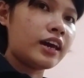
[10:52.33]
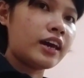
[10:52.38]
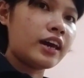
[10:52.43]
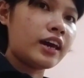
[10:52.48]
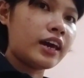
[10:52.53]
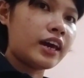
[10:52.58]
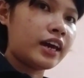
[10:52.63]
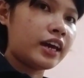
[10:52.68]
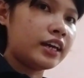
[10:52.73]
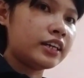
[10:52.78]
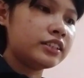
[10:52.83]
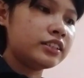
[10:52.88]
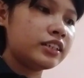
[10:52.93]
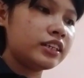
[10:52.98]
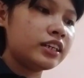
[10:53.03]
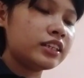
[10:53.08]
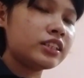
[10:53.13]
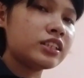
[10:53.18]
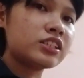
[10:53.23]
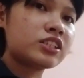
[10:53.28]
and
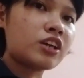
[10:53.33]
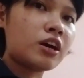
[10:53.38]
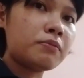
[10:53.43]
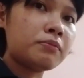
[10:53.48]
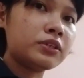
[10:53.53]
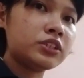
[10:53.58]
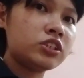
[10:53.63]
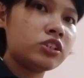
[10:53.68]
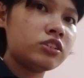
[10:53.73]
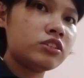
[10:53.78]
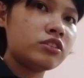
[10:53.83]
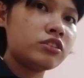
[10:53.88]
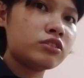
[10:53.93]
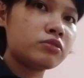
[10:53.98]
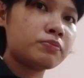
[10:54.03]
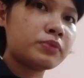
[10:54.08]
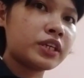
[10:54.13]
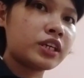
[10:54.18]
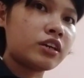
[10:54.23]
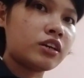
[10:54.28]
it is homogeneous
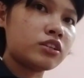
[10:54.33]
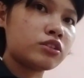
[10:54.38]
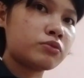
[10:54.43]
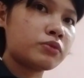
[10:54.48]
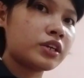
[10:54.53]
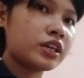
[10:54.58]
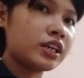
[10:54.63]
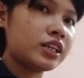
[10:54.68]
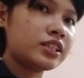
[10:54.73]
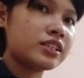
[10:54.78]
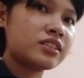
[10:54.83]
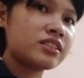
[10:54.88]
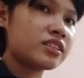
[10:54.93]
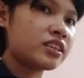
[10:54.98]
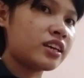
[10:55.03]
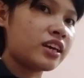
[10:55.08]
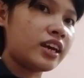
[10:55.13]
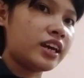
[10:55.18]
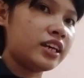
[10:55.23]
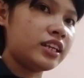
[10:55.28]
because we can't
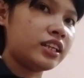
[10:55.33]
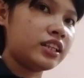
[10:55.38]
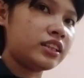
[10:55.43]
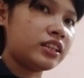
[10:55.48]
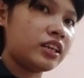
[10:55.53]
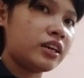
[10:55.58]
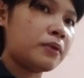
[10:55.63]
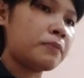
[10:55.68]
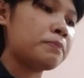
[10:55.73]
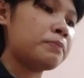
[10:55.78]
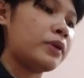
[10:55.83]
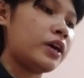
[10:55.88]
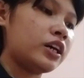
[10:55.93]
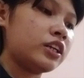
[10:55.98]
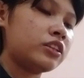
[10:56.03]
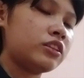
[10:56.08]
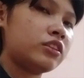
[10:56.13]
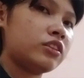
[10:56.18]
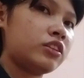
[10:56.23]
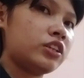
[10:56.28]
see anything
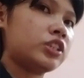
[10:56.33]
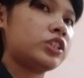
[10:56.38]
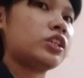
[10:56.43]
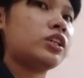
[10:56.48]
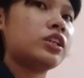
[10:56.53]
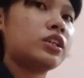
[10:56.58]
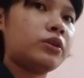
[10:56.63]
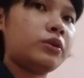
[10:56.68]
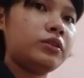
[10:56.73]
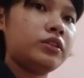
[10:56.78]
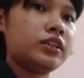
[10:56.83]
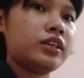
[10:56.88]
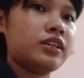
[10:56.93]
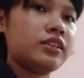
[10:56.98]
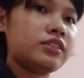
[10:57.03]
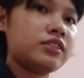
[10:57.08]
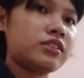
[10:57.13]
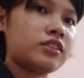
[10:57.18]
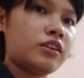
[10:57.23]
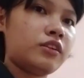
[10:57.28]
but the charcoal
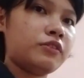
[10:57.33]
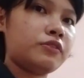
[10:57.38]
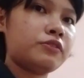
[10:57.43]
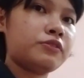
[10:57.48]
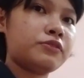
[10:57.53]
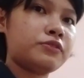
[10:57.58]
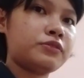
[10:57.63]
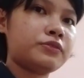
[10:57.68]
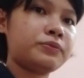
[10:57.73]
itself.